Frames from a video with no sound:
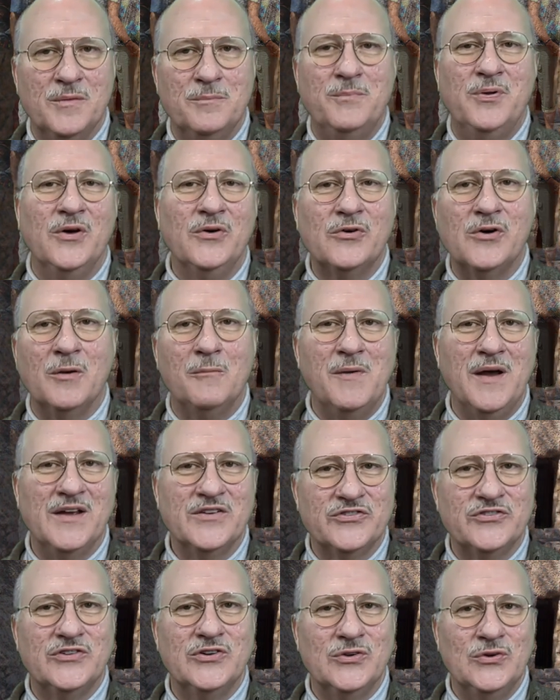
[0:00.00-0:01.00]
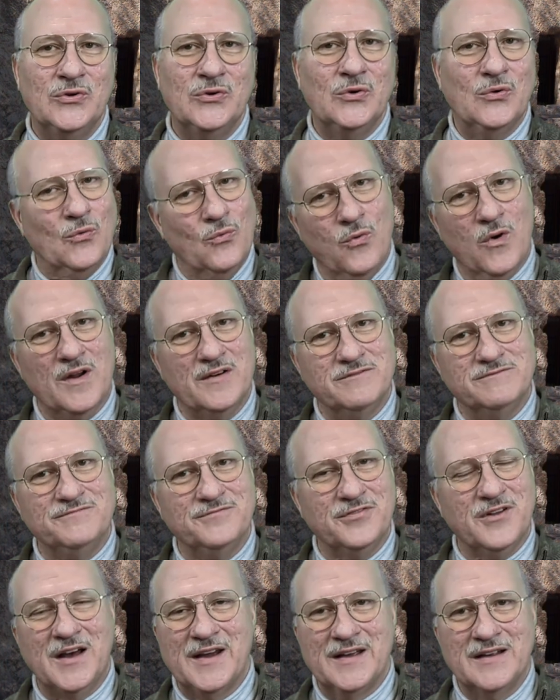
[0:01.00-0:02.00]
Pilgrim as to what
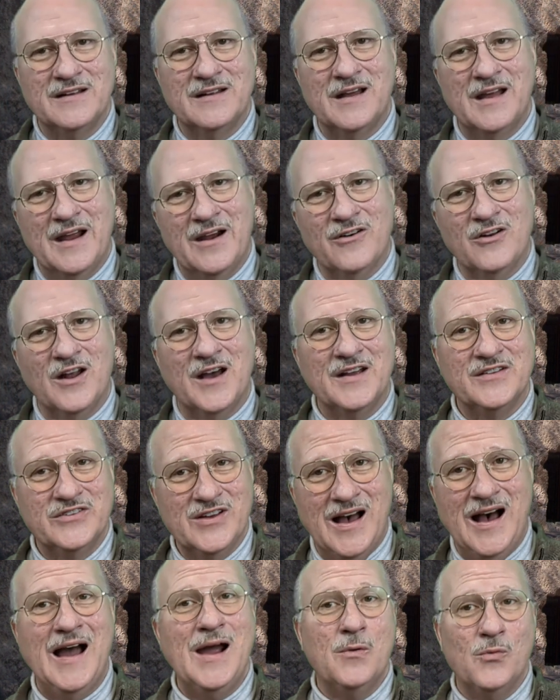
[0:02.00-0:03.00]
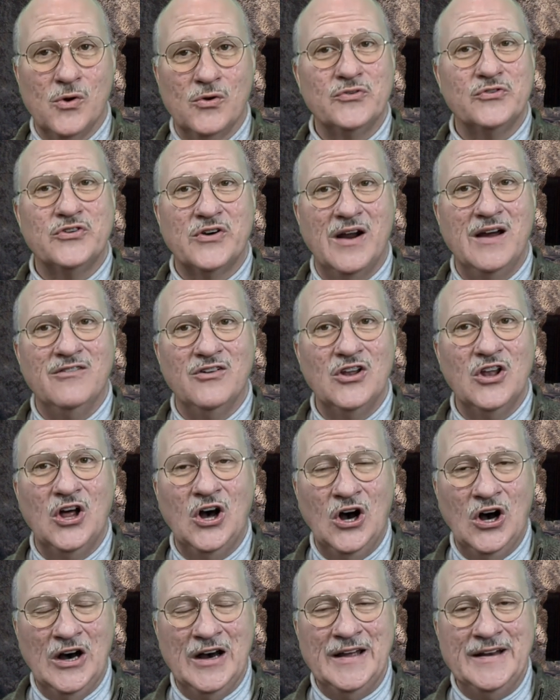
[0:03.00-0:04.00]
flight airlines I won't travel
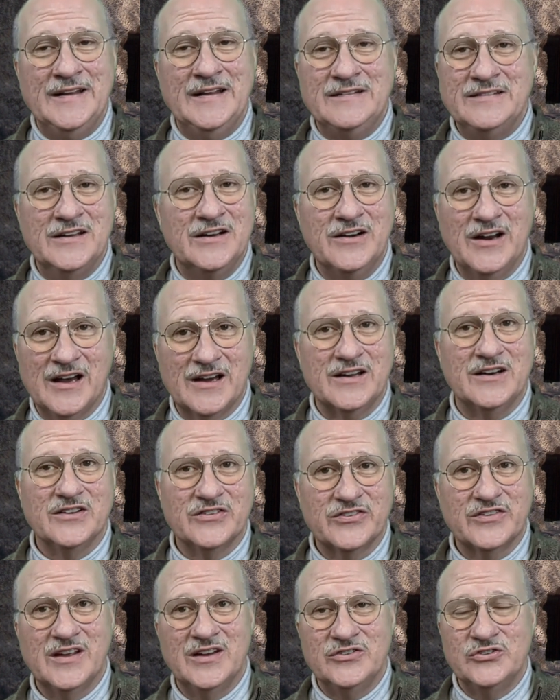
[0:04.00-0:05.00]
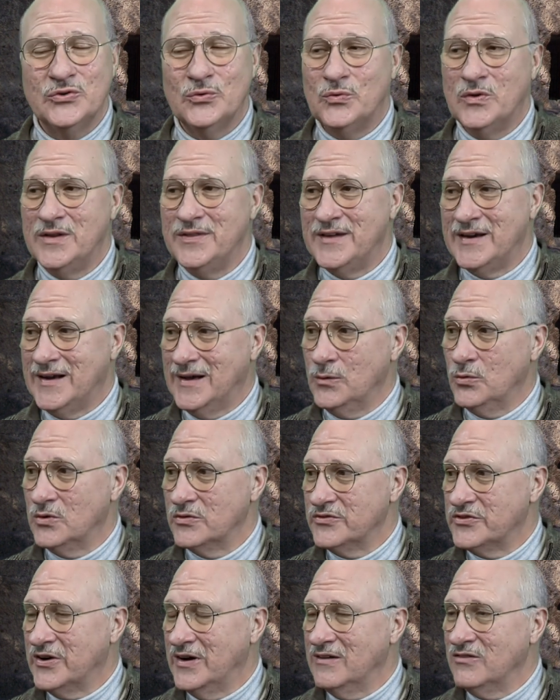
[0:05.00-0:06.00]
on, and they're not going to schedule one that I won't
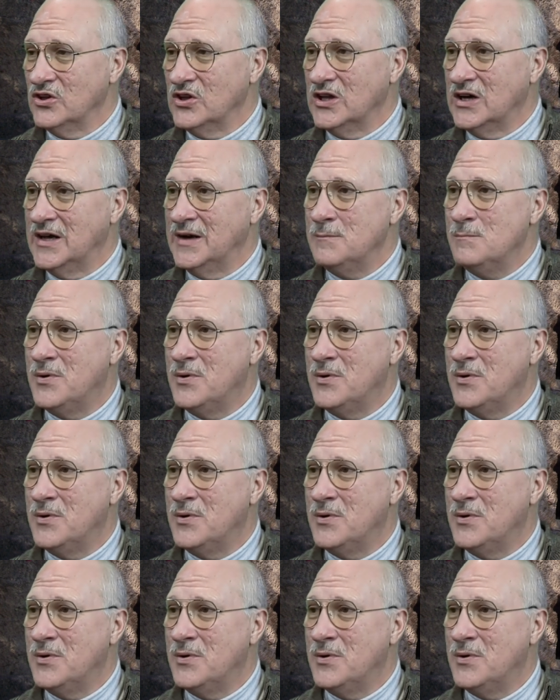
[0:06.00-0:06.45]
travel on.